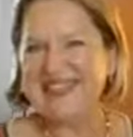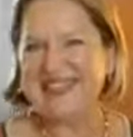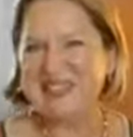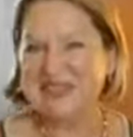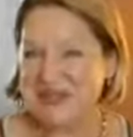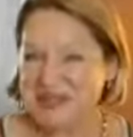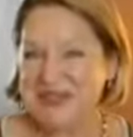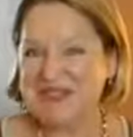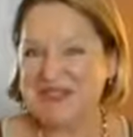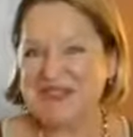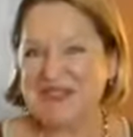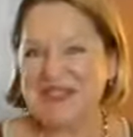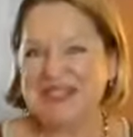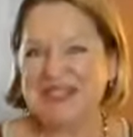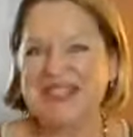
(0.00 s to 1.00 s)

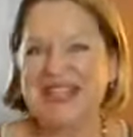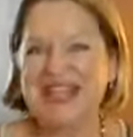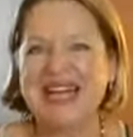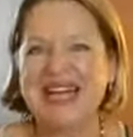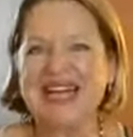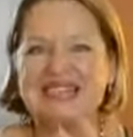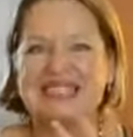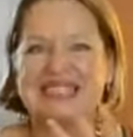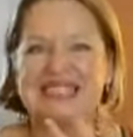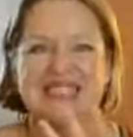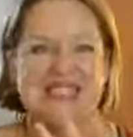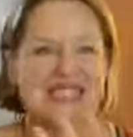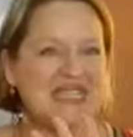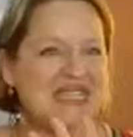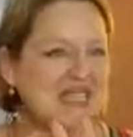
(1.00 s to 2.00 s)
Lucifer. And
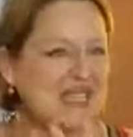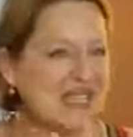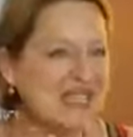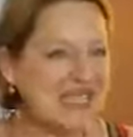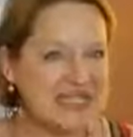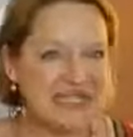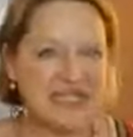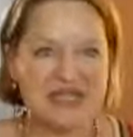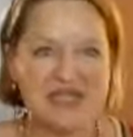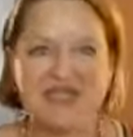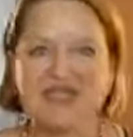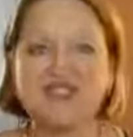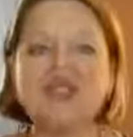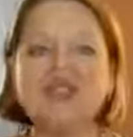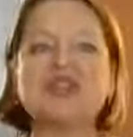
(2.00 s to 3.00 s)
the
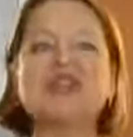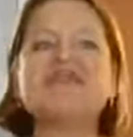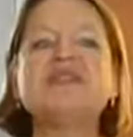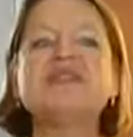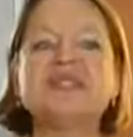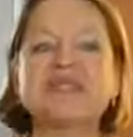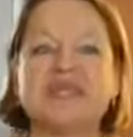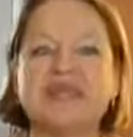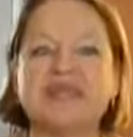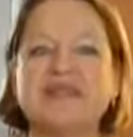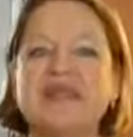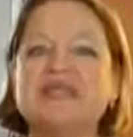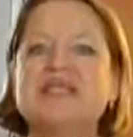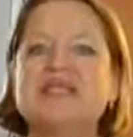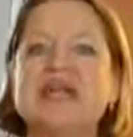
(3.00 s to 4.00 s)
service
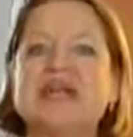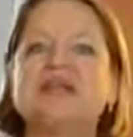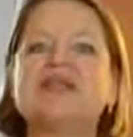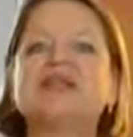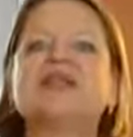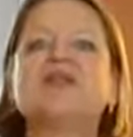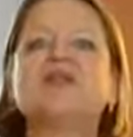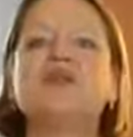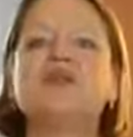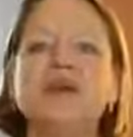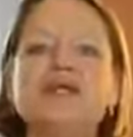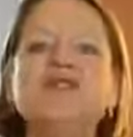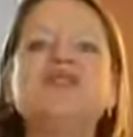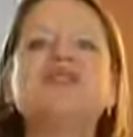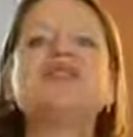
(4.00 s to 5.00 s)
of this angel
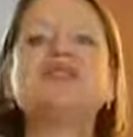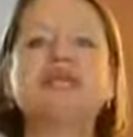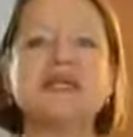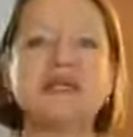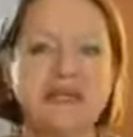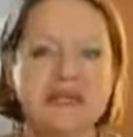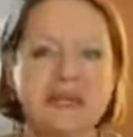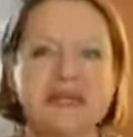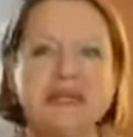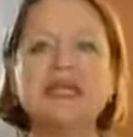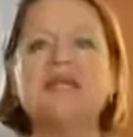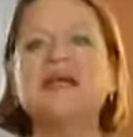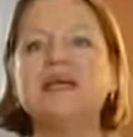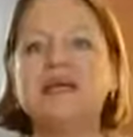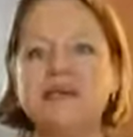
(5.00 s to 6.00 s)
was still
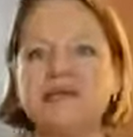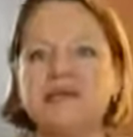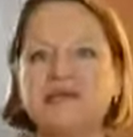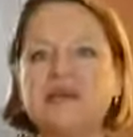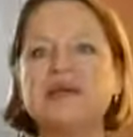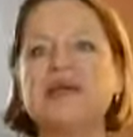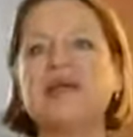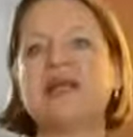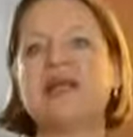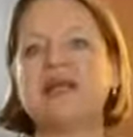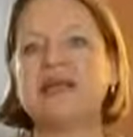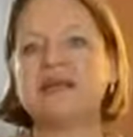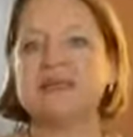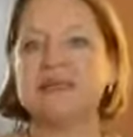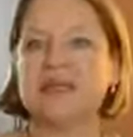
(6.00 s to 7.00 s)
for the
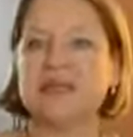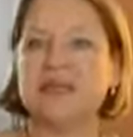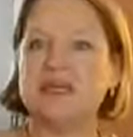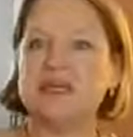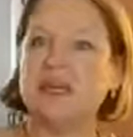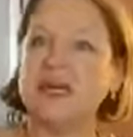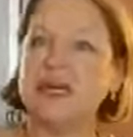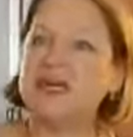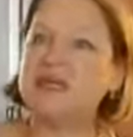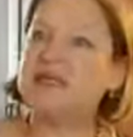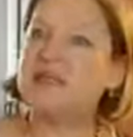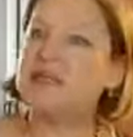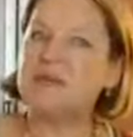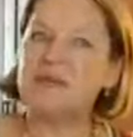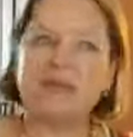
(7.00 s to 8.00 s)
light.
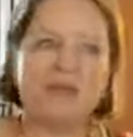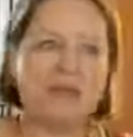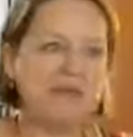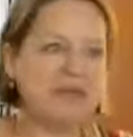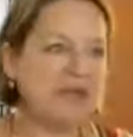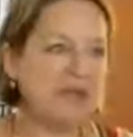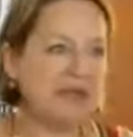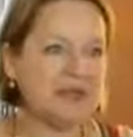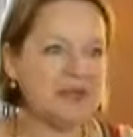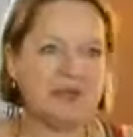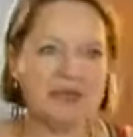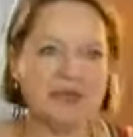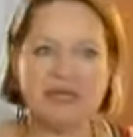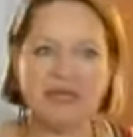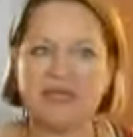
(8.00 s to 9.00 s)
And maybe it
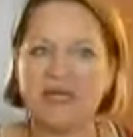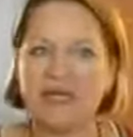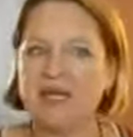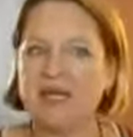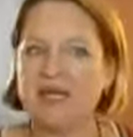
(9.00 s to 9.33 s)
was